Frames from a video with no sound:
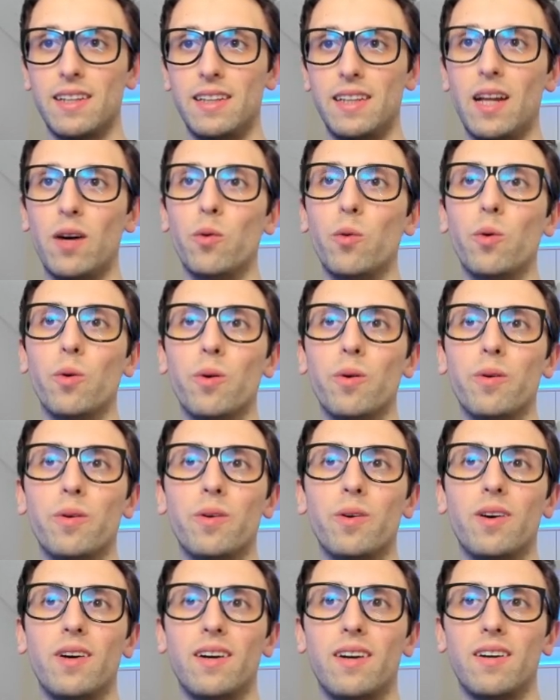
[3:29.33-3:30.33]
Now,
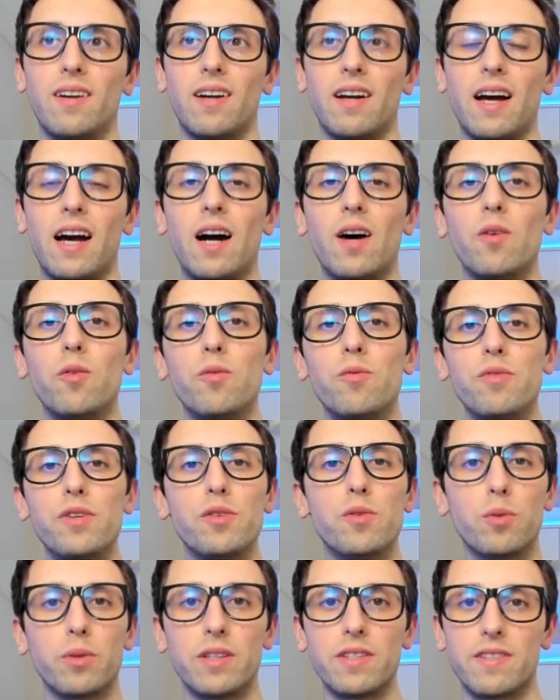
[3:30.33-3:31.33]
how
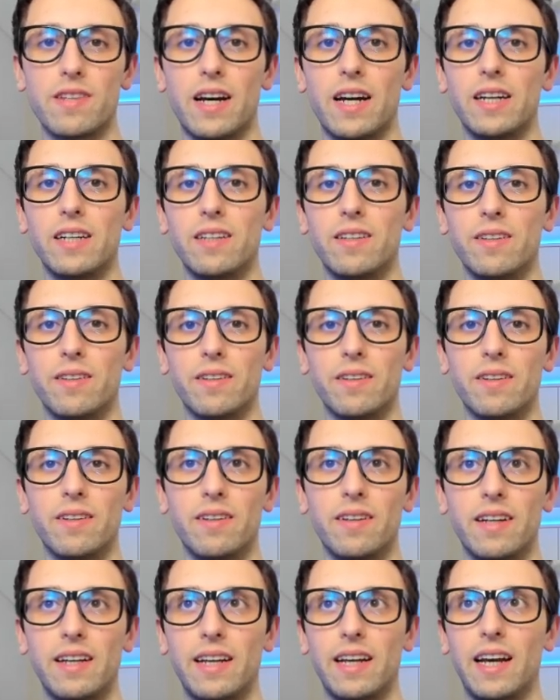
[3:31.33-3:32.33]
visual design
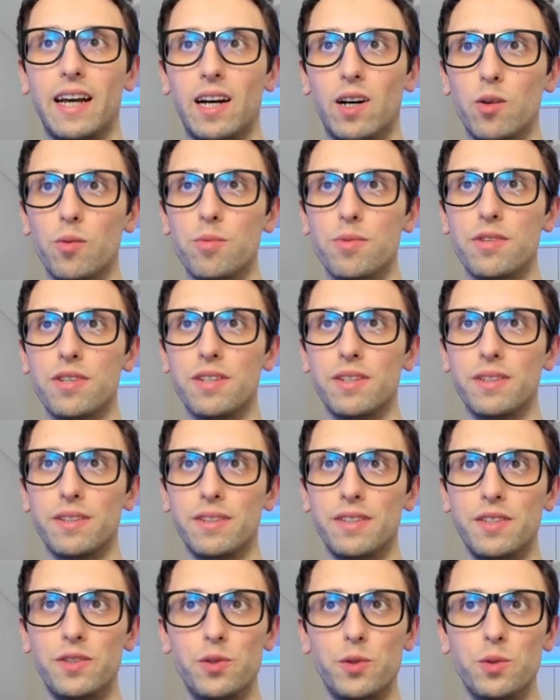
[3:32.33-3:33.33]
helps the
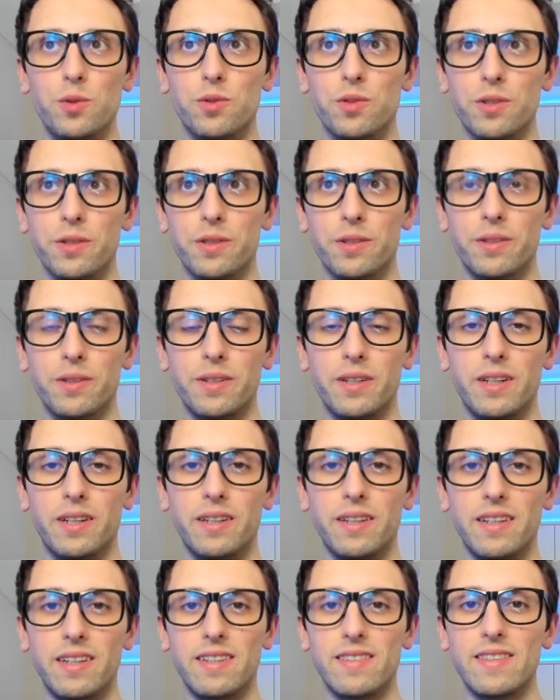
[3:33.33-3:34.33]
user
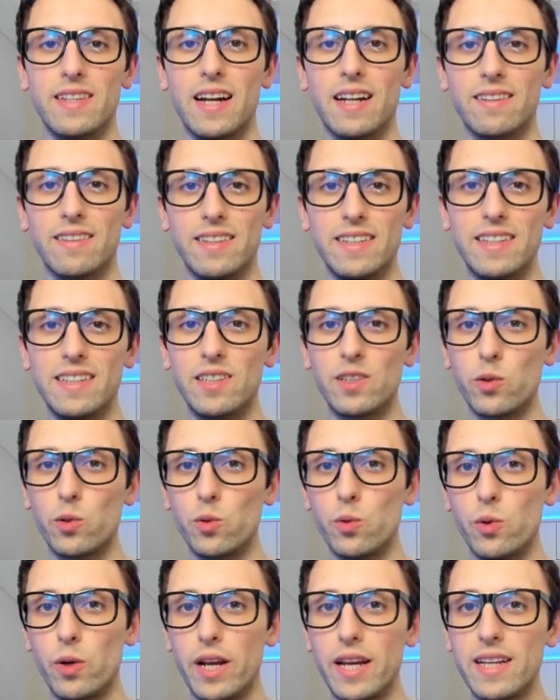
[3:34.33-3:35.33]
is that it
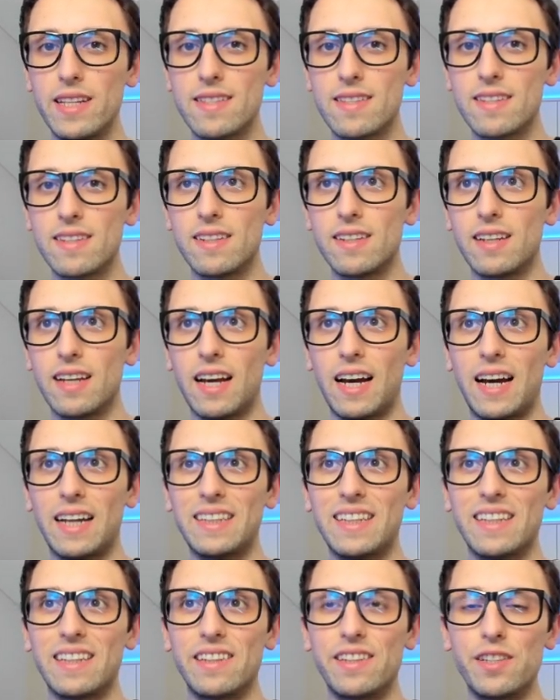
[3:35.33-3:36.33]
creates an
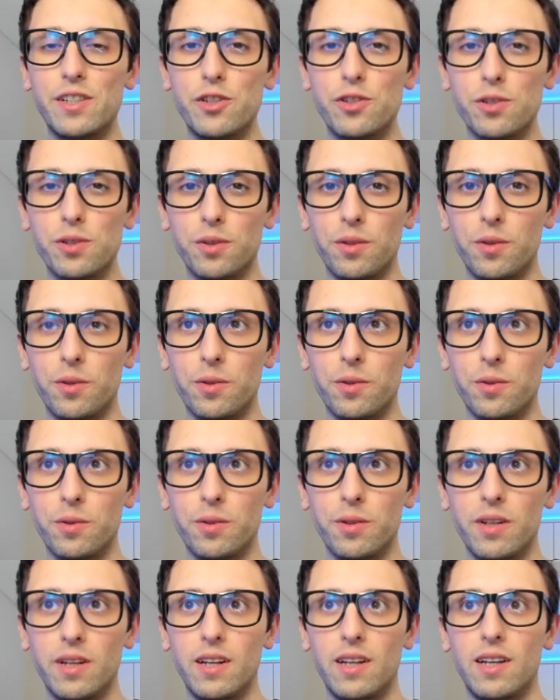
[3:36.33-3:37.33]

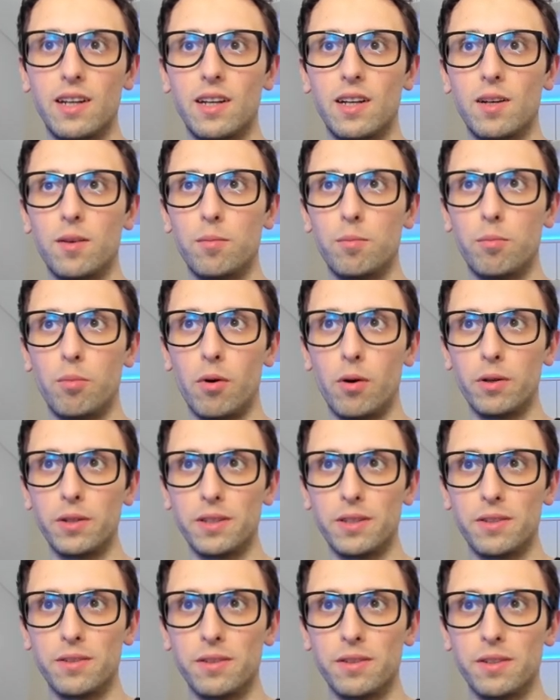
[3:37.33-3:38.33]
additional
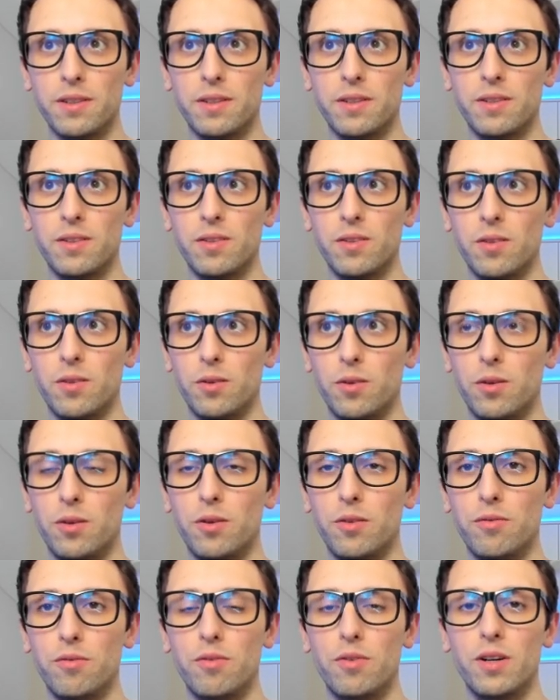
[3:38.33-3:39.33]
point
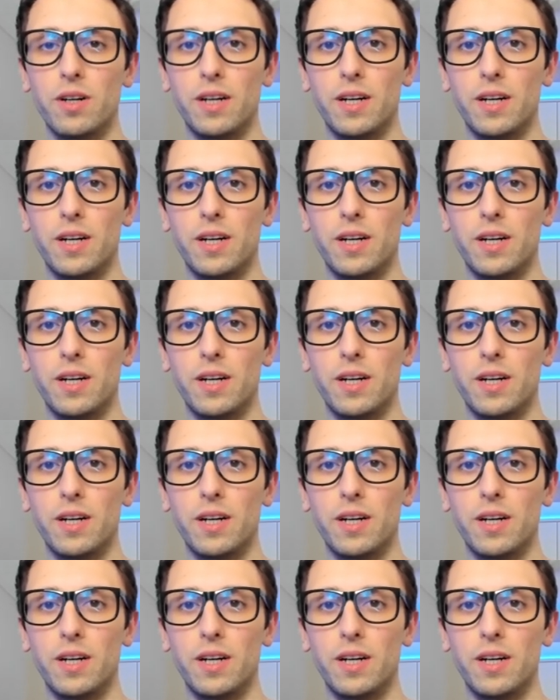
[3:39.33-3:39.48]
of